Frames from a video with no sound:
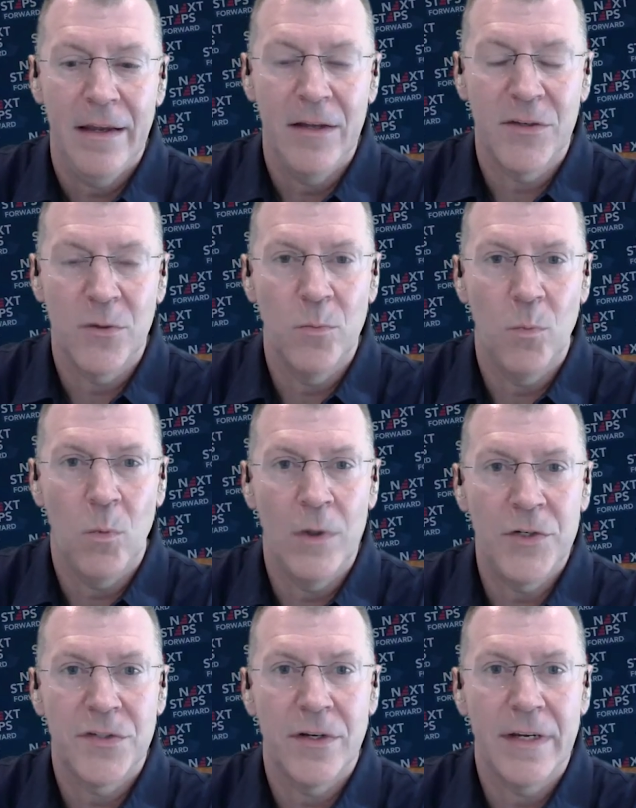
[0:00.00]
And so
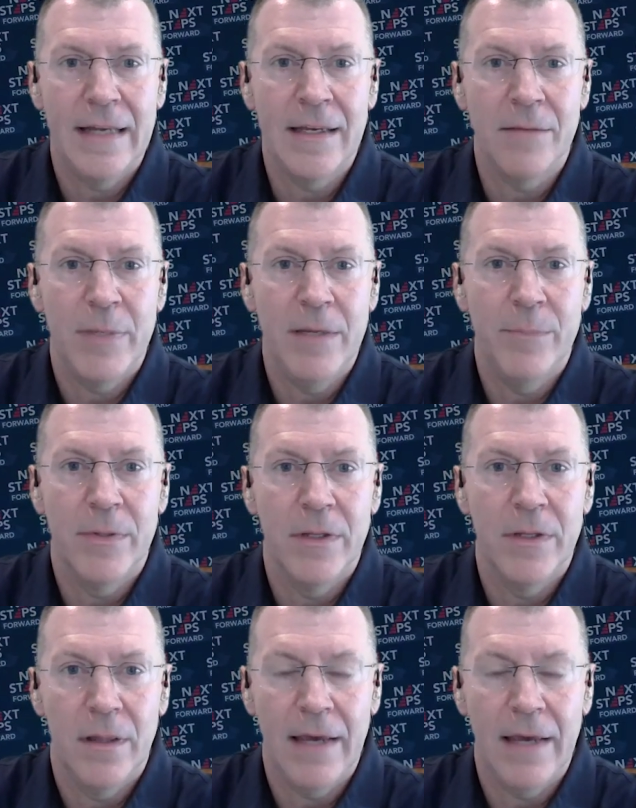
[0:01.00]
once you start getting
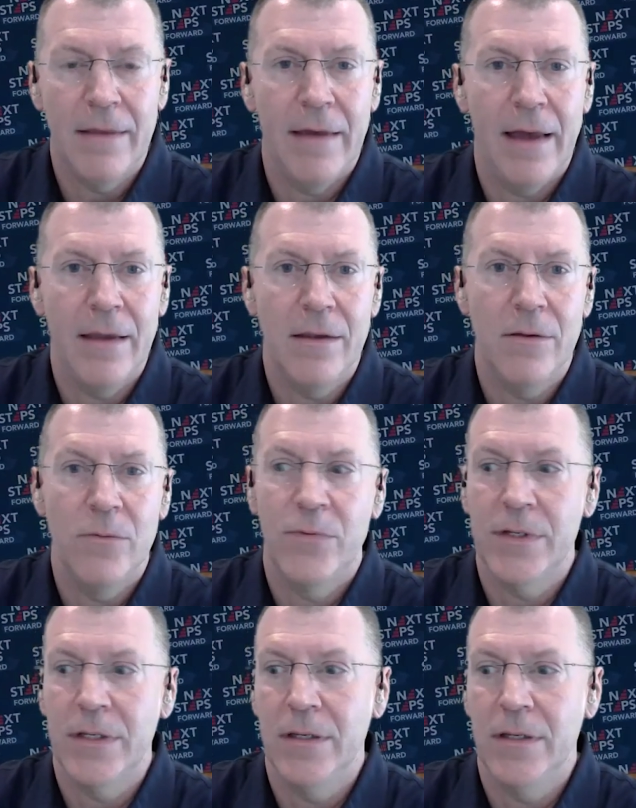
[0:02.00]
people like that, you've
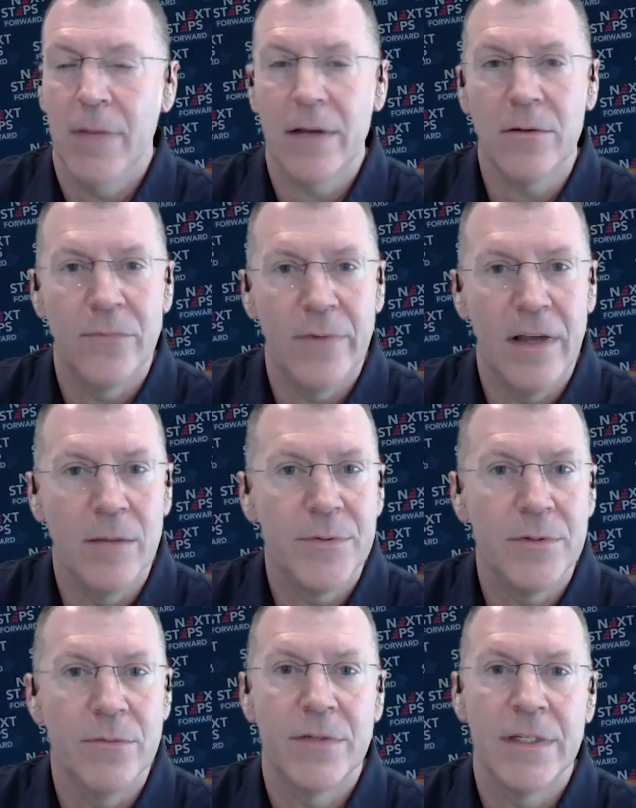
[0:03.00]
seen Michael
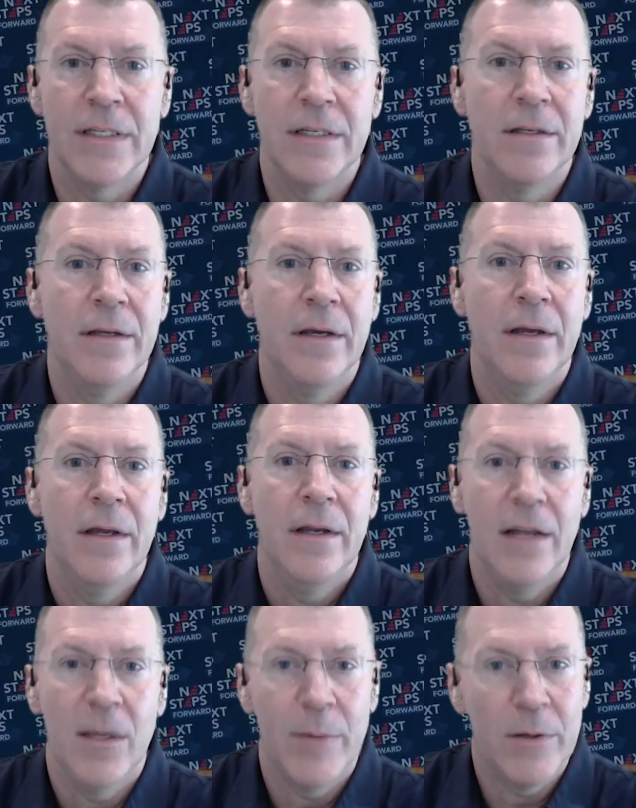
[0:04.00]
Phelps, you've seen
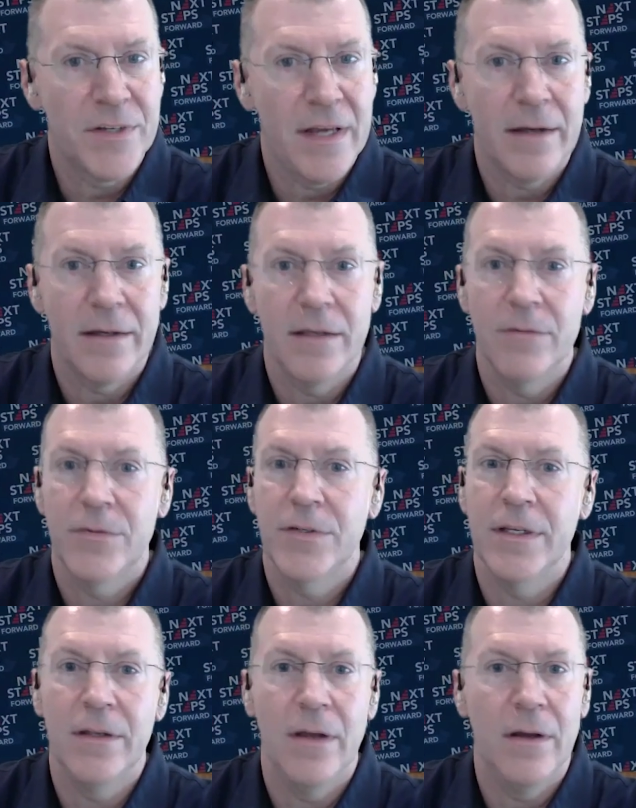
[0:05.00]
Naomi Osaka, you've
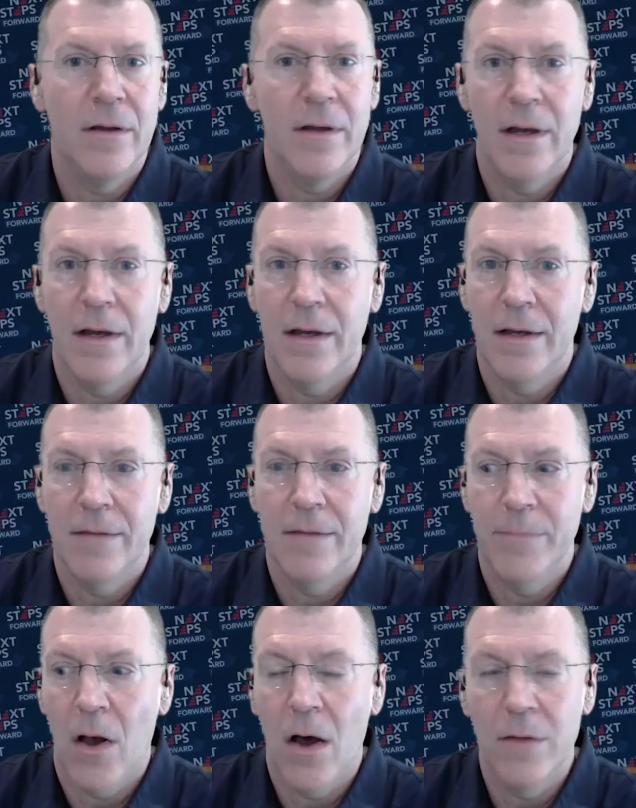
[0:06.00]
seen
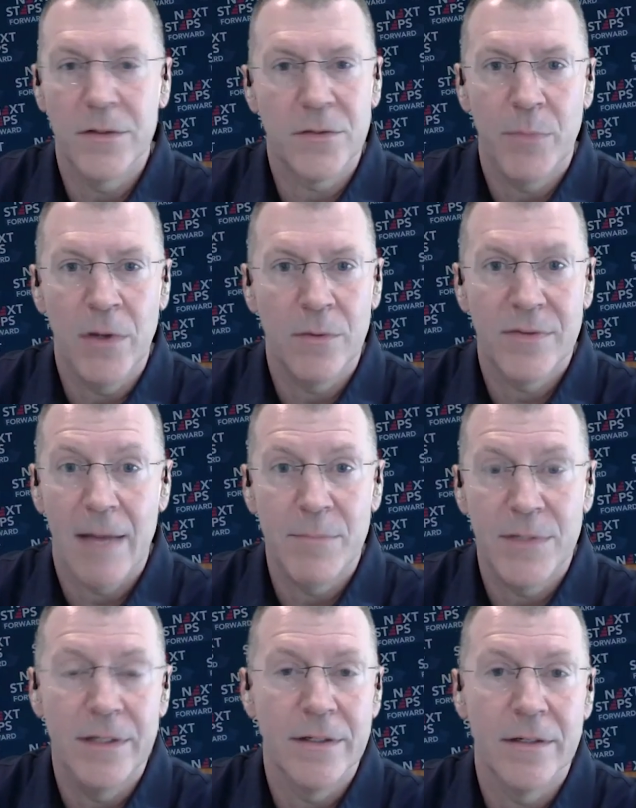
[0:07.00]
um, all these, you know,
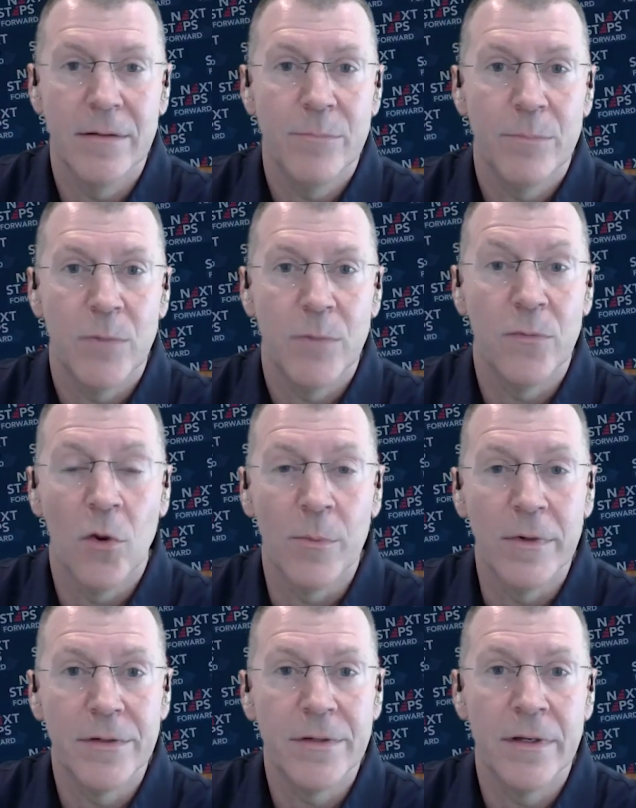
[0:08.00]
top tier
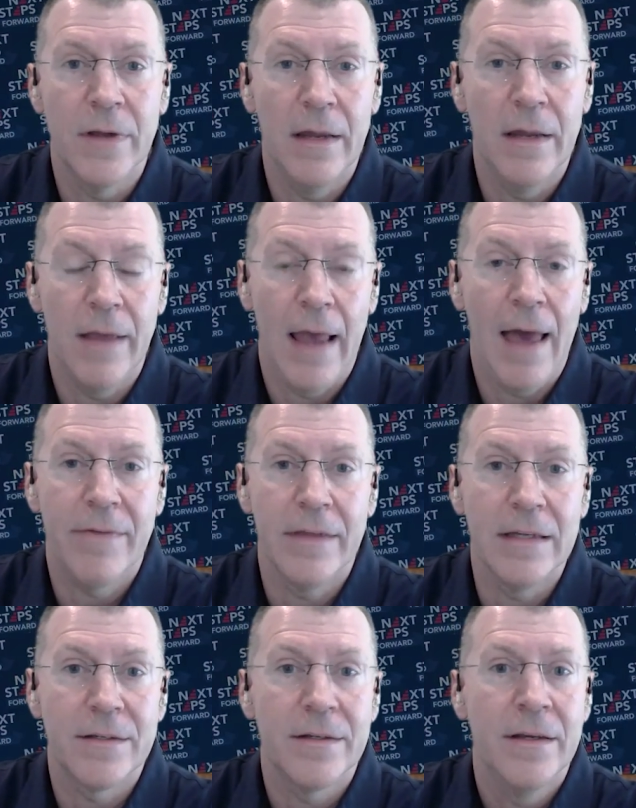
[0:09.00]
performers and, and
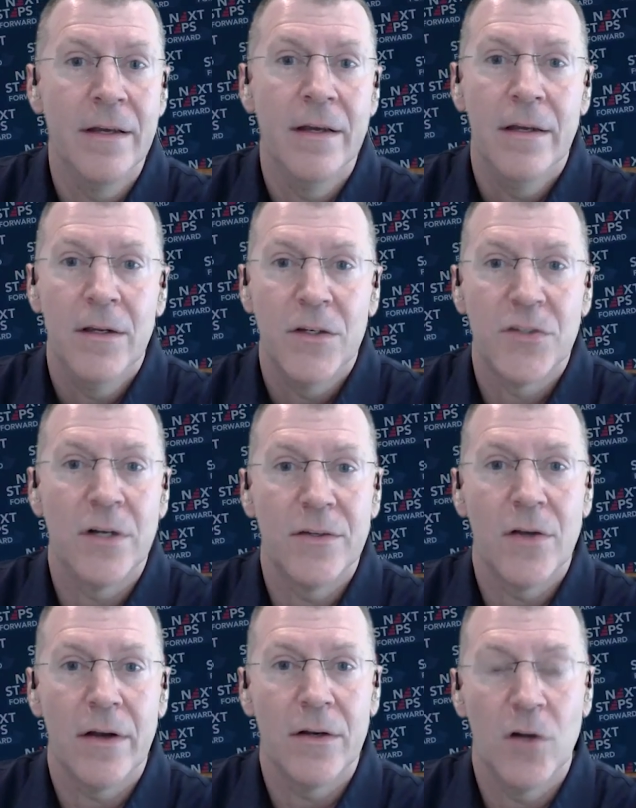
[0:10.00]
athletes starting
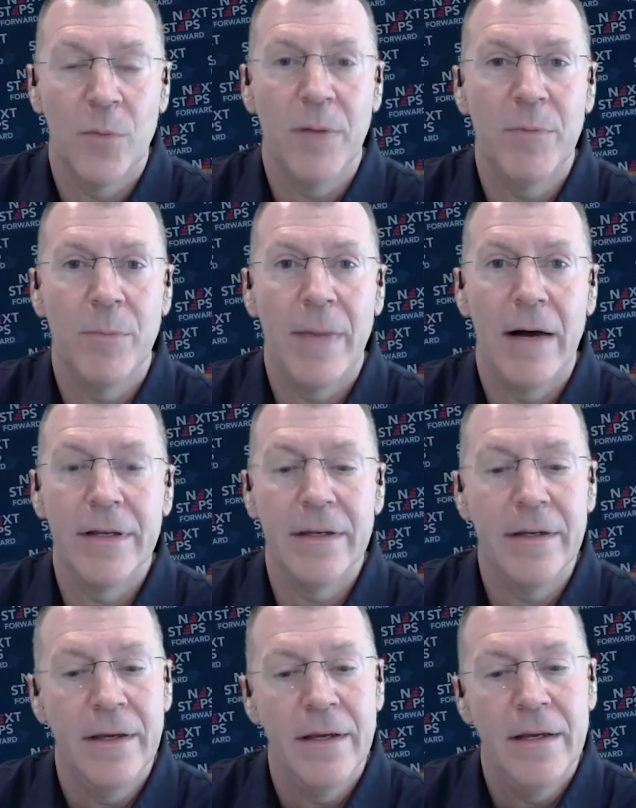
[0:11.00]
to talk and open up about
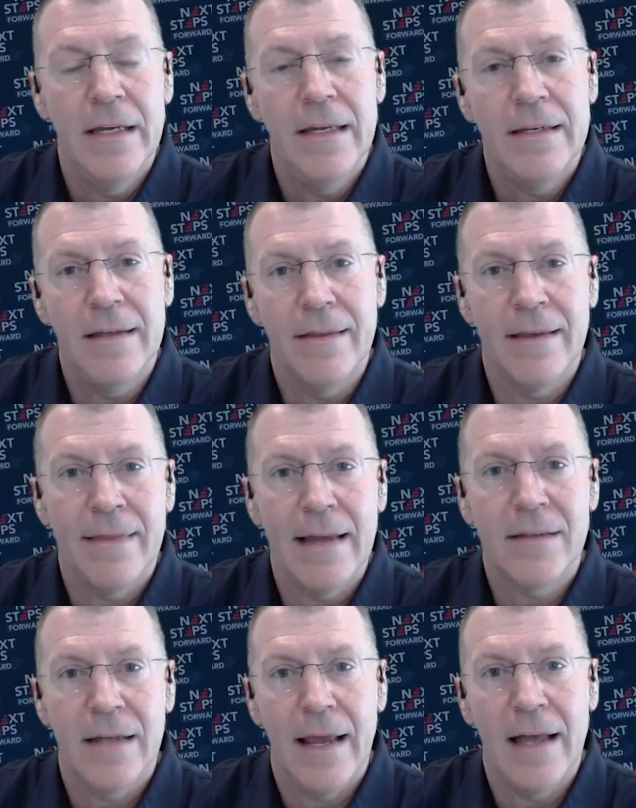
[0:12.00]
it. Do you think
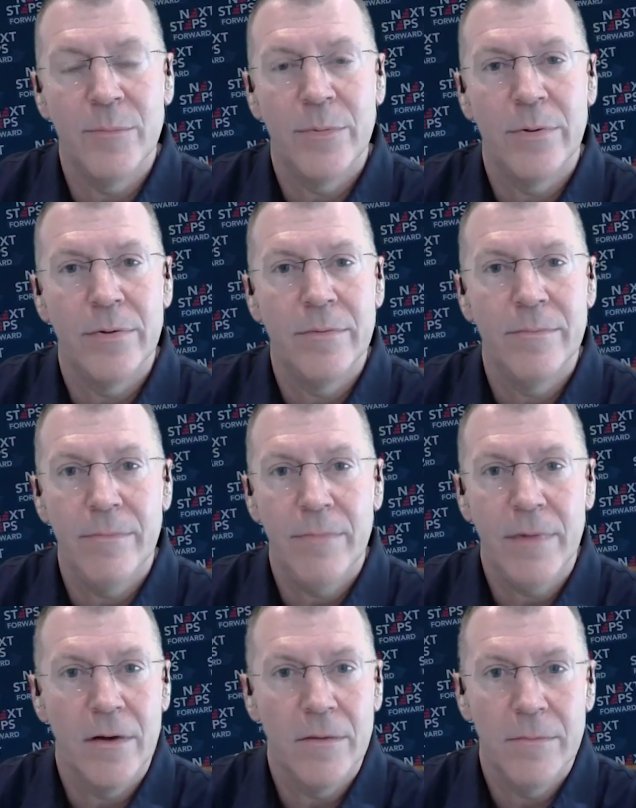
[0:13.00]
that's going to help,
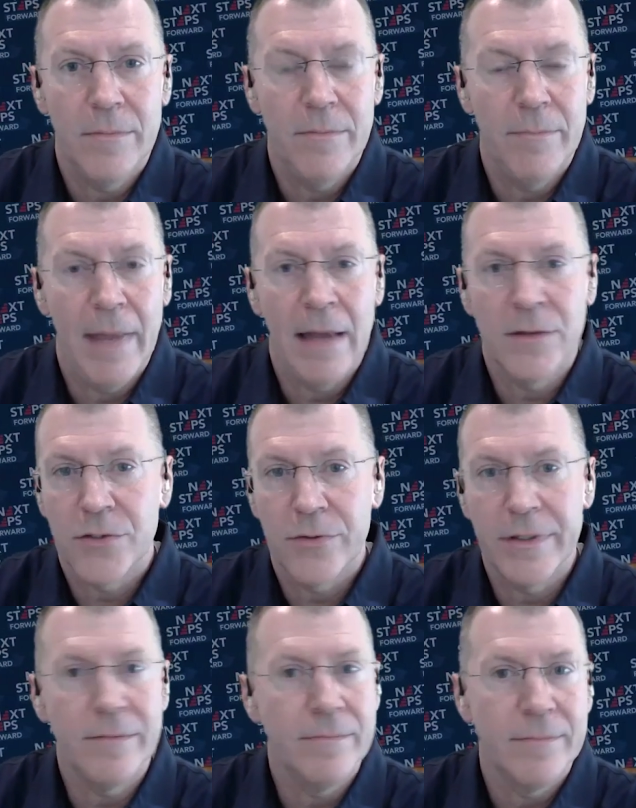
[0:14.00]
you know, Main
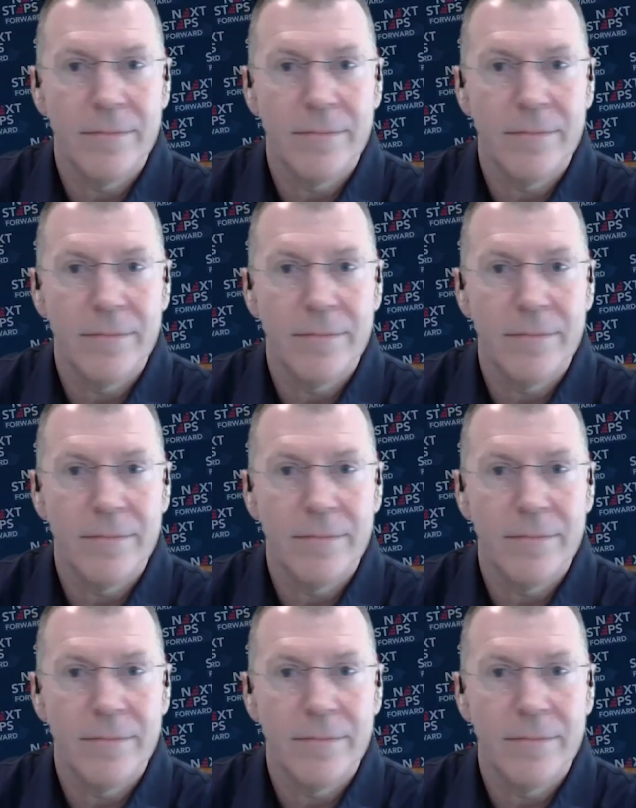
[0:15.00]
Street,